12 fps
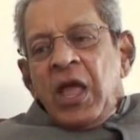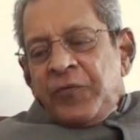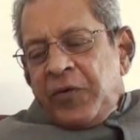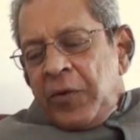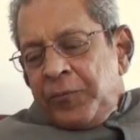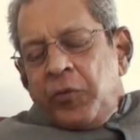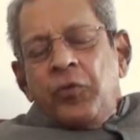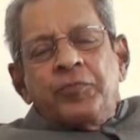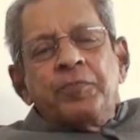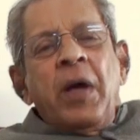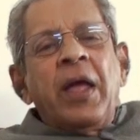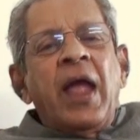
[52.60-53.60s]
If I
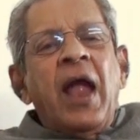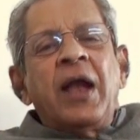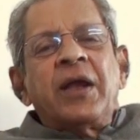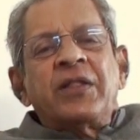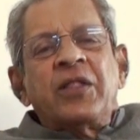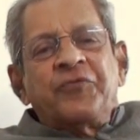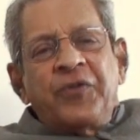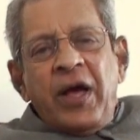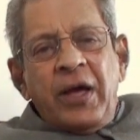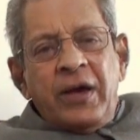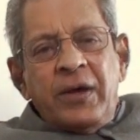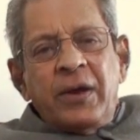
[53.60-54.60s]
put my hand in the
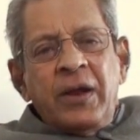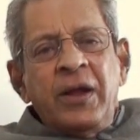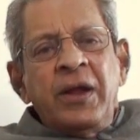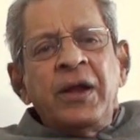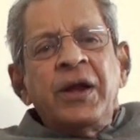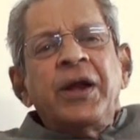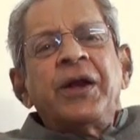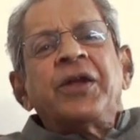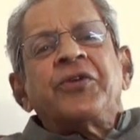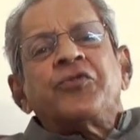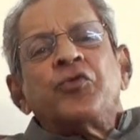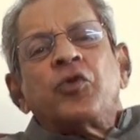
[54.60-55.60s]
fire, it
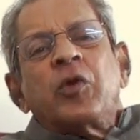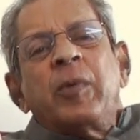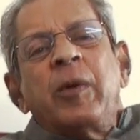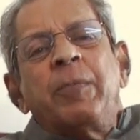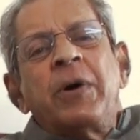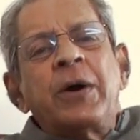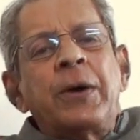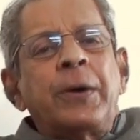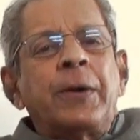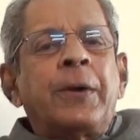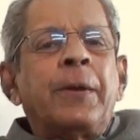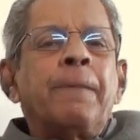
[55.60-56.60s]
is sure to be
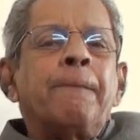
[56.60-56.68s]
burned.